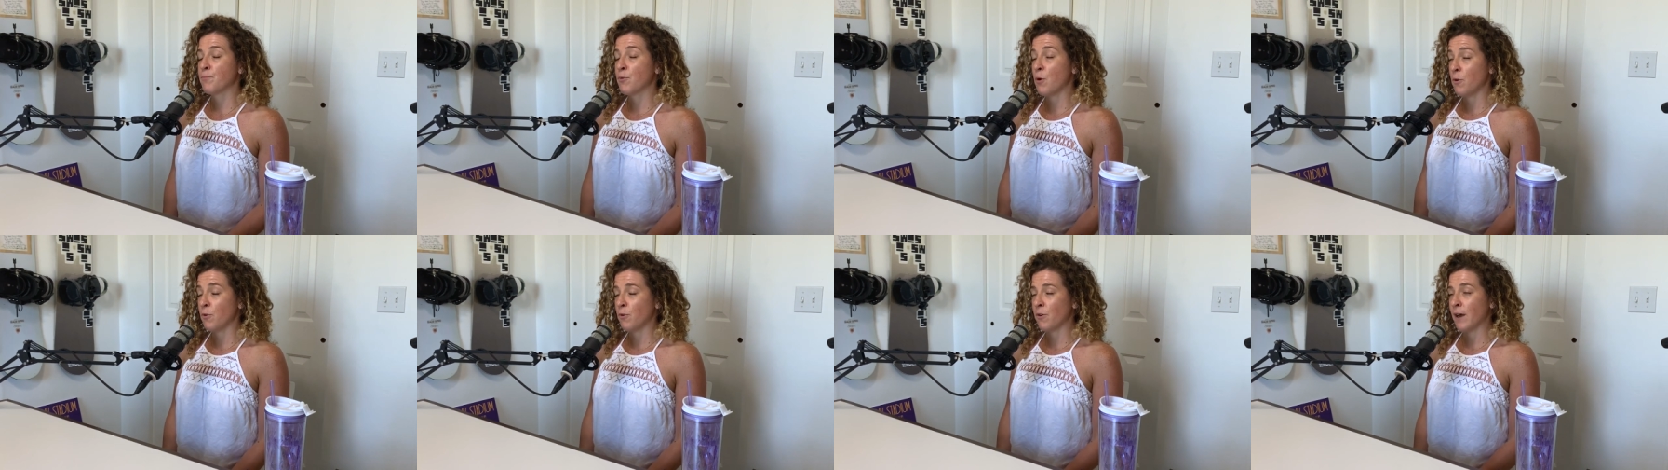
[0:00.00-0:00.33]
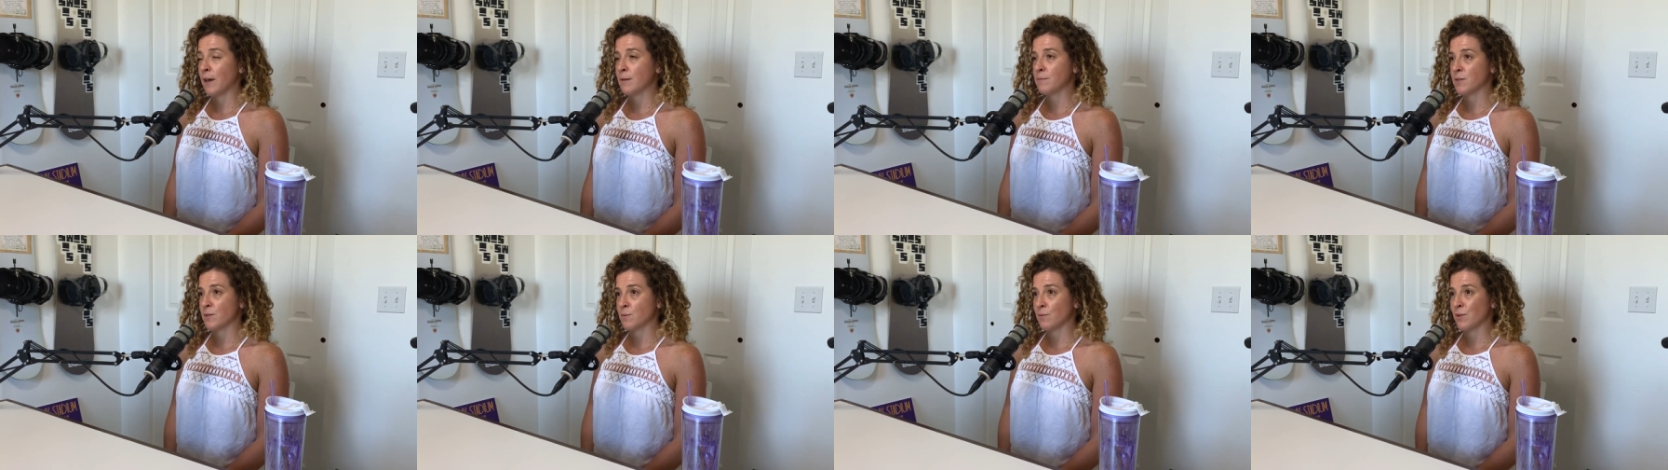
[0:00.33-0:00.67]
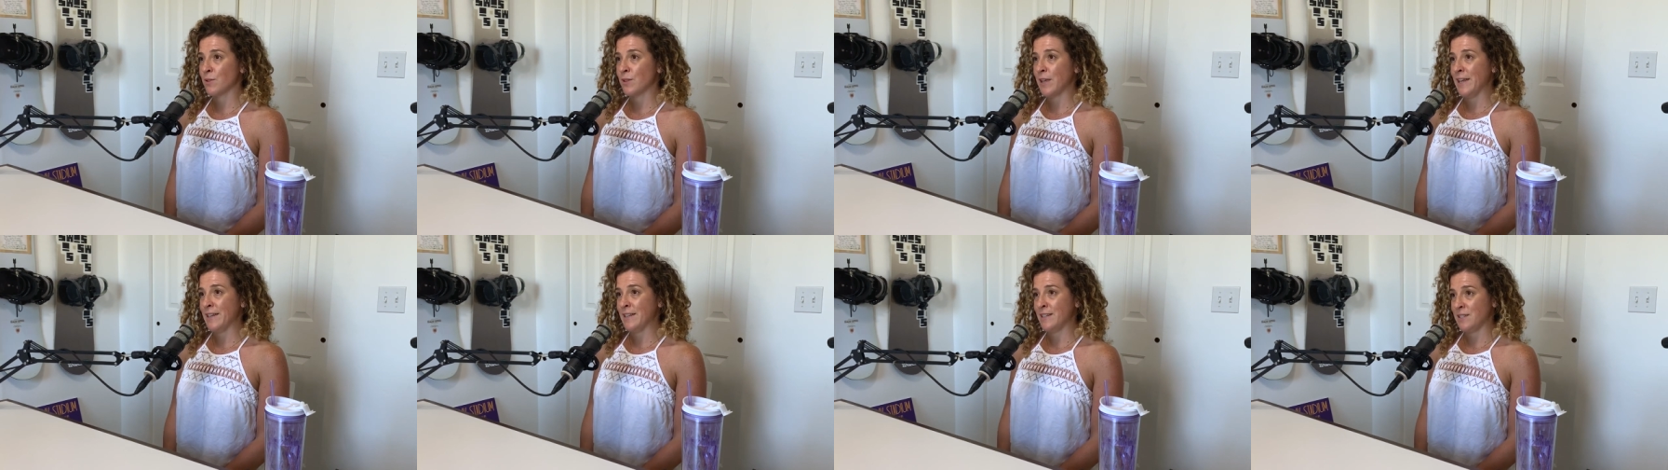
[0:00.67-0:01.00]
programs
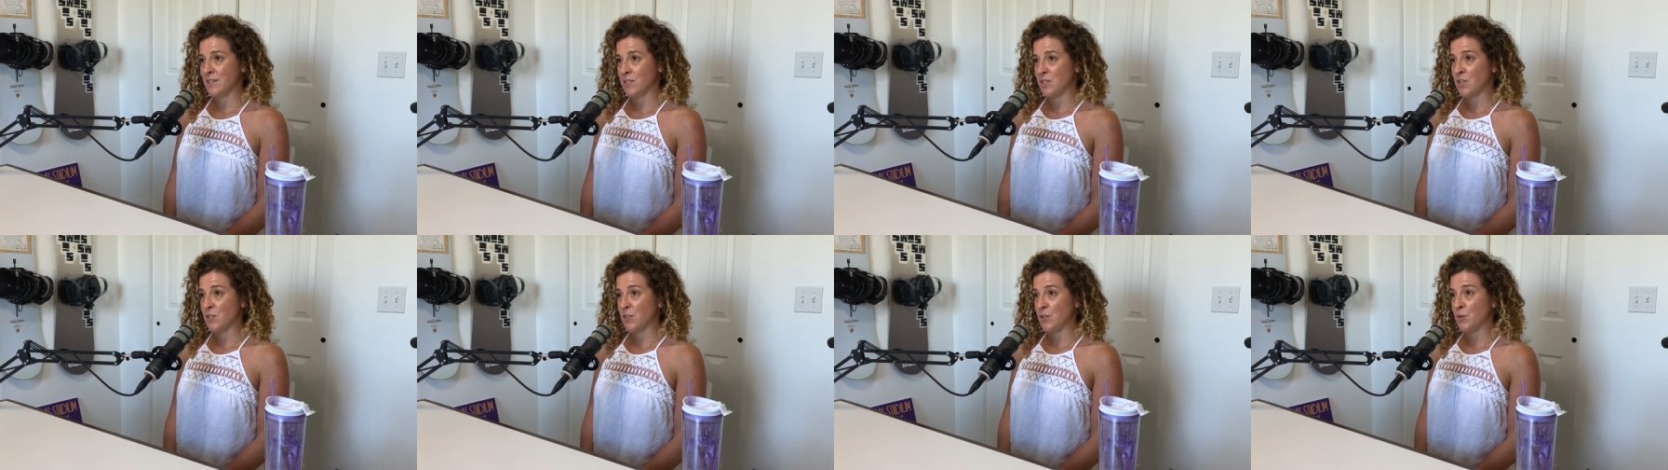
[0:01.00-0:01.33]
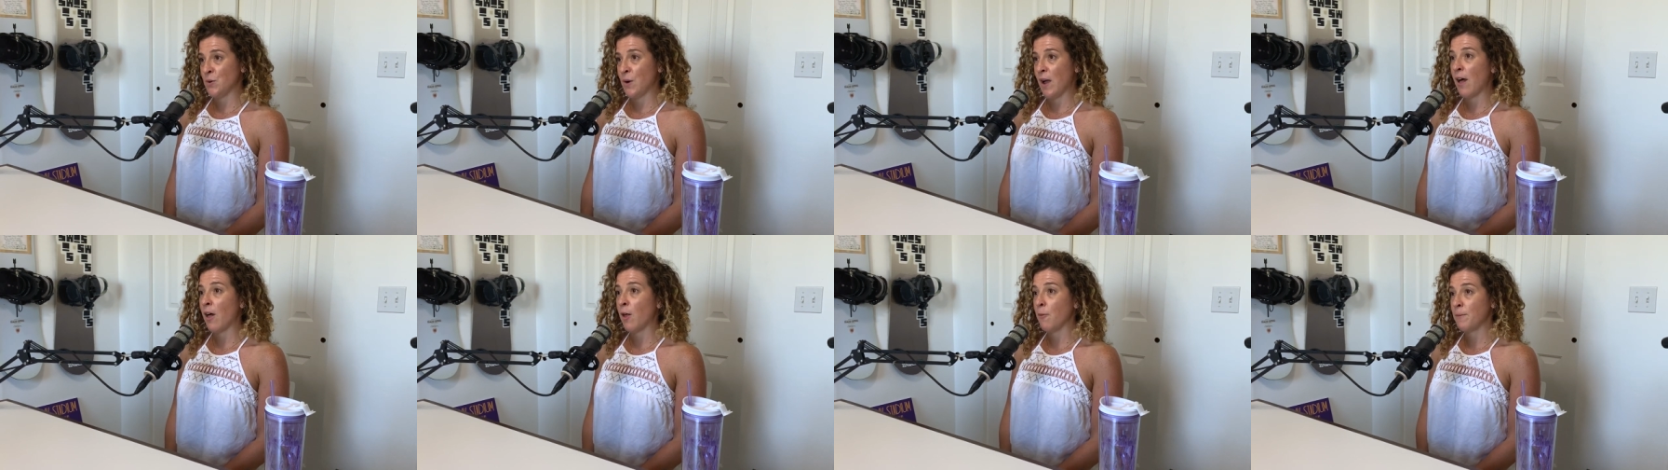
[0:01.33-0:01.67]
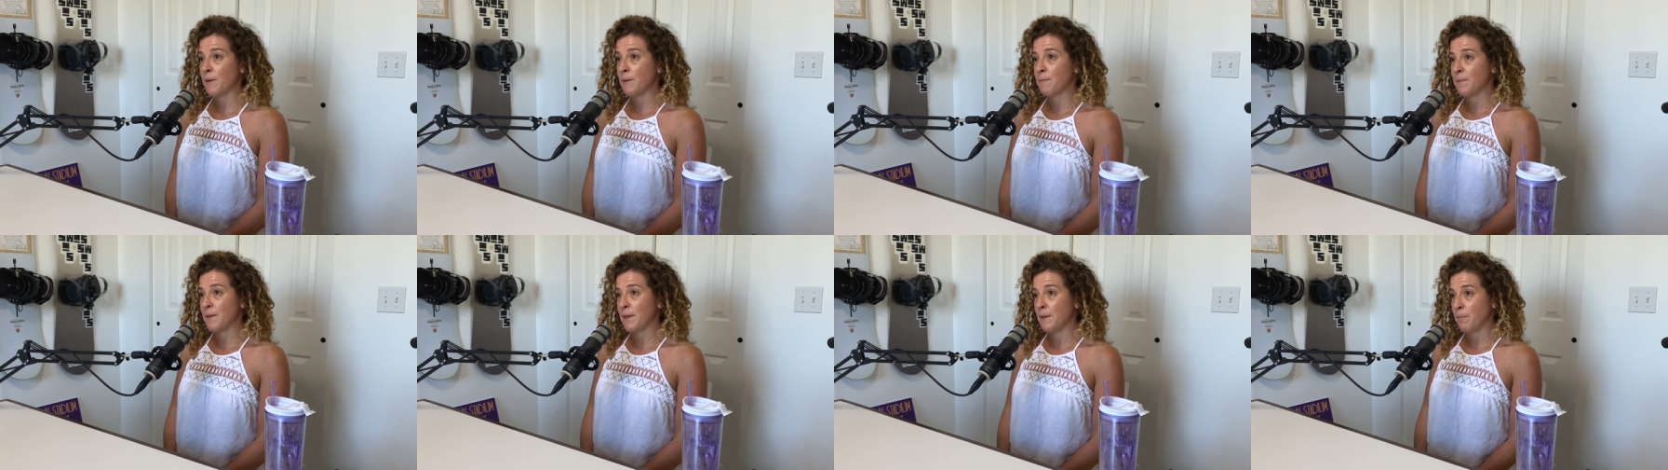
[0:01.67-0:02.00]
related to
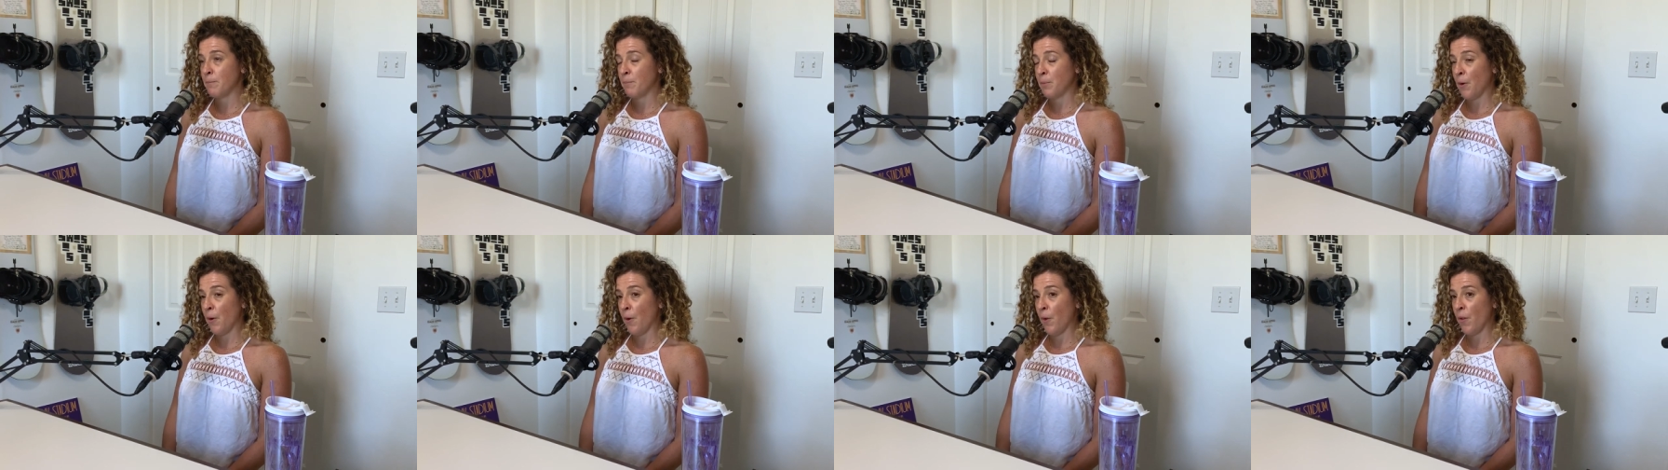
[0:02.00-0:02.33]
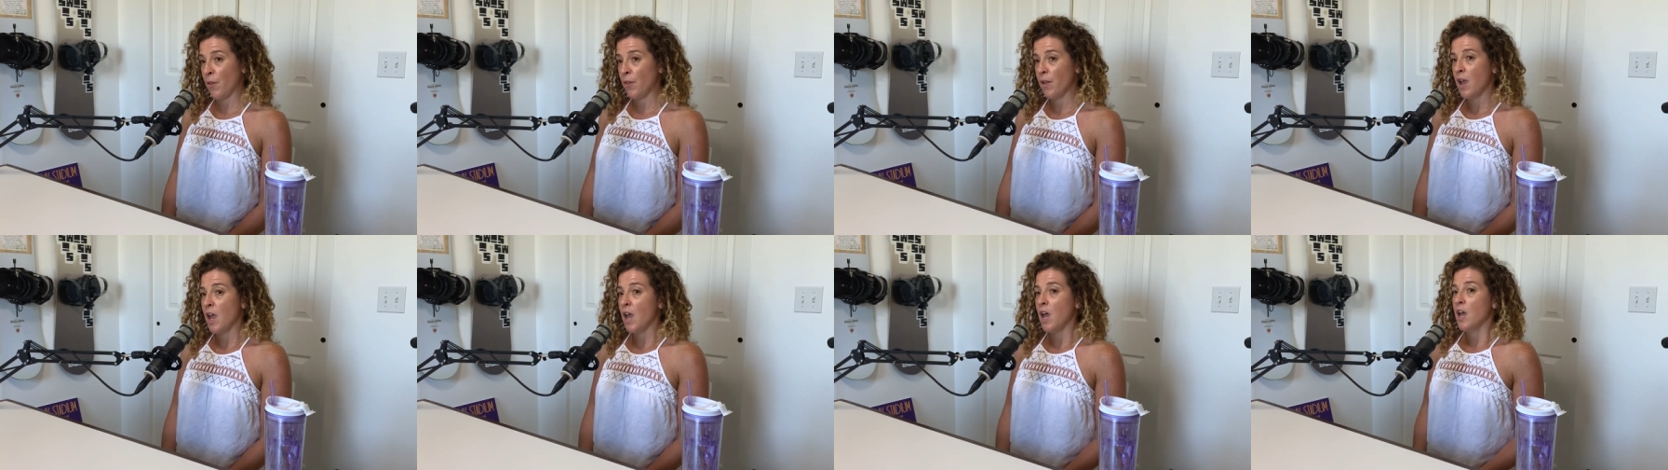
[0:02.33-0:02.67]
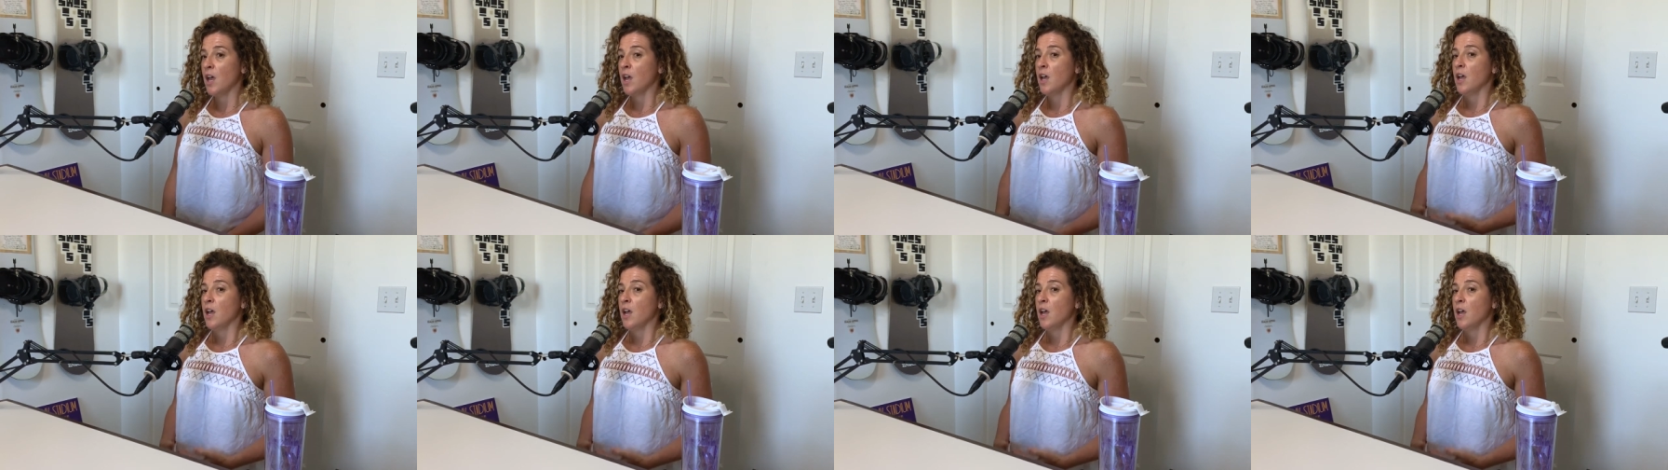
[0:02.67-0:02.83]
helping people